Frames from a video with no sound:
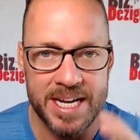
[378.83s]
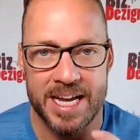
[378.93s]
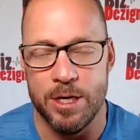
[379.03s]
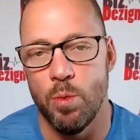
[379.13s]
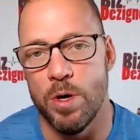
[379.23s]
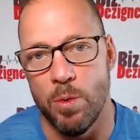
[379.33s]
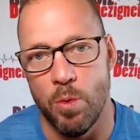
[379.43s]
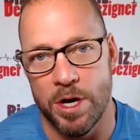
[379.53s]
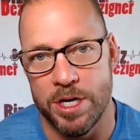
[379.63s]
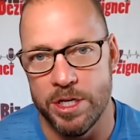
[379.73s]
Again, what you
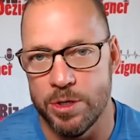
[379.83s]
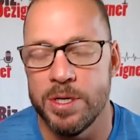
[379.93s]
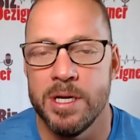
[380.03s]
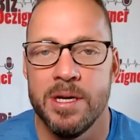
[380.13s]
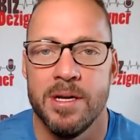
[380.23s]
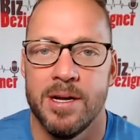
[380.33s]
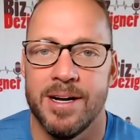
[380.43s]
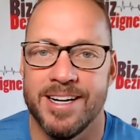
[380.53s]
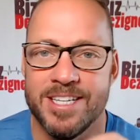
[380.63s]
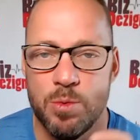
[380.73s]
want to do
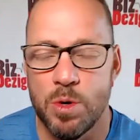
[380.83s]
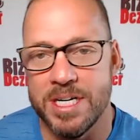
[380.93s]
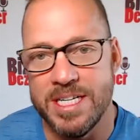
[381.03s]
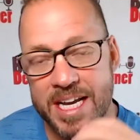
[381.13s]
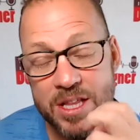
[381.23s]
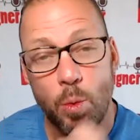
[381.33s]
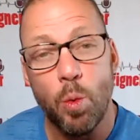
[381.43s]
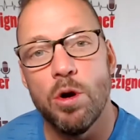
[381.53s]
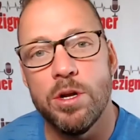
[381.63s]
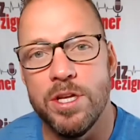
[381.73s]
is you want to take the
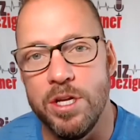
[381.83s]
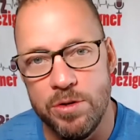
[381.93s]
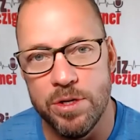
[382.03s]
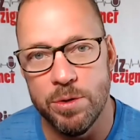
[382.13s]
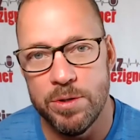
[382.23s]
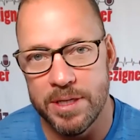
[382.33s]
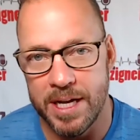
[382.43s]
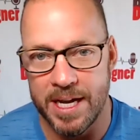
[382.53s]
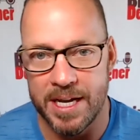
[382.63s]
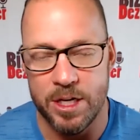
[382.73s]
work that you do
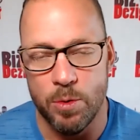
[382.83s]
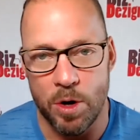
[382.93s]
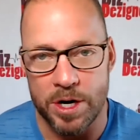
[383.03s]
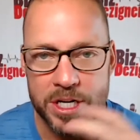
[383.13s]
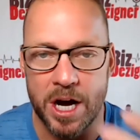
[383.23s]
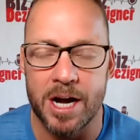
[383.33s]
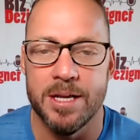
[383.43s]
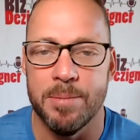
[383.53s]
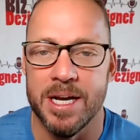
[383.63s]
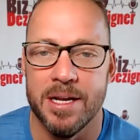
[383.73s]
and you want to
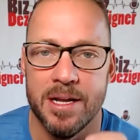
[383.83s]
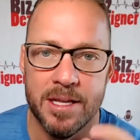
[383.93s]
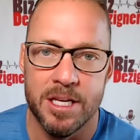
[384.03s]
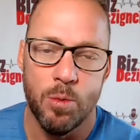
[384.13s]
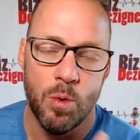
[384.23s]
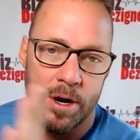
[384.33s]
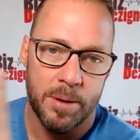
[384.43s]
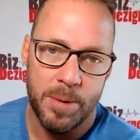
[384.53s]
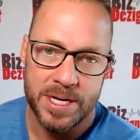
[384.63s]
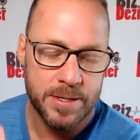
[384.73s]
document it, and then you
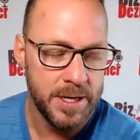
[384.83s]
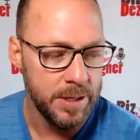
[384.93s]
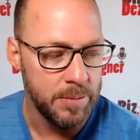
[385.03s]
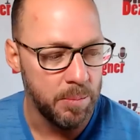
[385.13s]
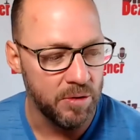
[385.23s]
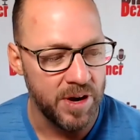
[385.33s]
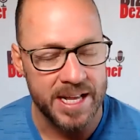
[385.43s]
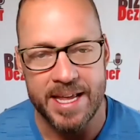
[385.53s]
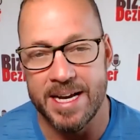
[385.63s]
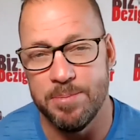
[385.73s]
want to
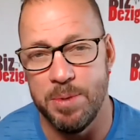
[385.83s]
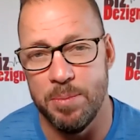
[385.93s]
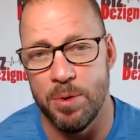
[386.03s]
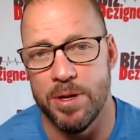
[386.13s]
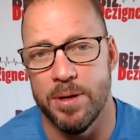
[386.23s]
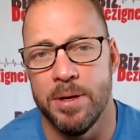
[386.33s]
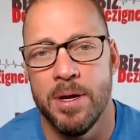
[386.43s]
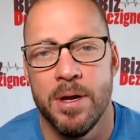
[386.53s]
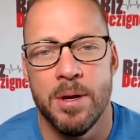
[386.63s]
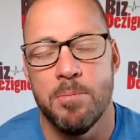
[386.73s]
provide that to people that
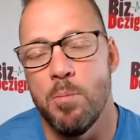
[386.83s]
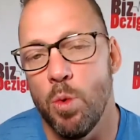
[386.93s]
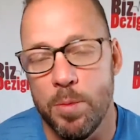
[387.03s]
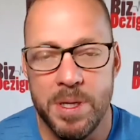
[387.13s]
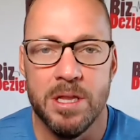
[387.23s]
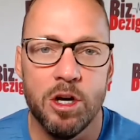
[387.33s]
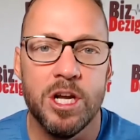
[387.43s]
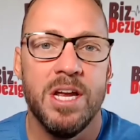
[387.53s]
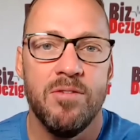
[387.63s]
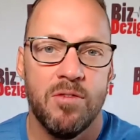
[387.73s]
would be
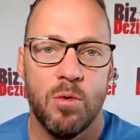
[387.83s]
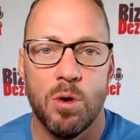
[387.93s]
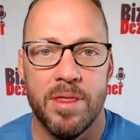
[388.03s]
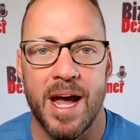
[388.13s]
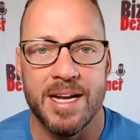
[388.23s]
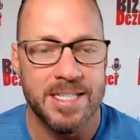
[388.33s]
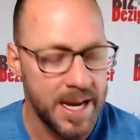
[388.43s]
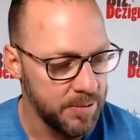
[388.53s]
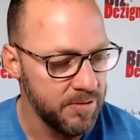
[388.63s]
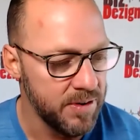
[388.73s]
looking for that
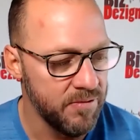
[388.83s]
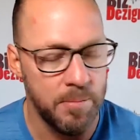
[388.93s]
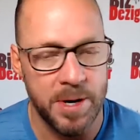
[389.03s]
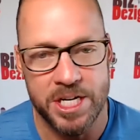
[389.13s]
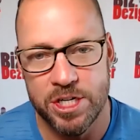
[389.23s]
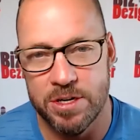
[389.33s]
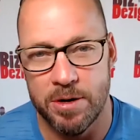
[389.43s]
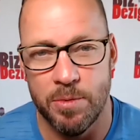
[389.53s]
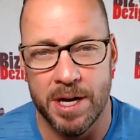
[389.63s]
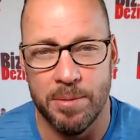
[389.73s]
type of information
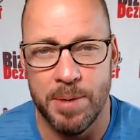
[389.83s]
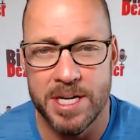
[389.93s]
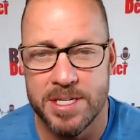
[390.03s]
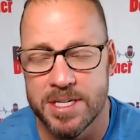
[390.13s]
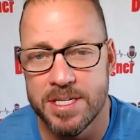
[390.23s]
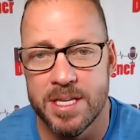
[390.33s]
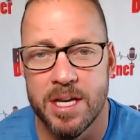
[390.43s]
on a regular basis.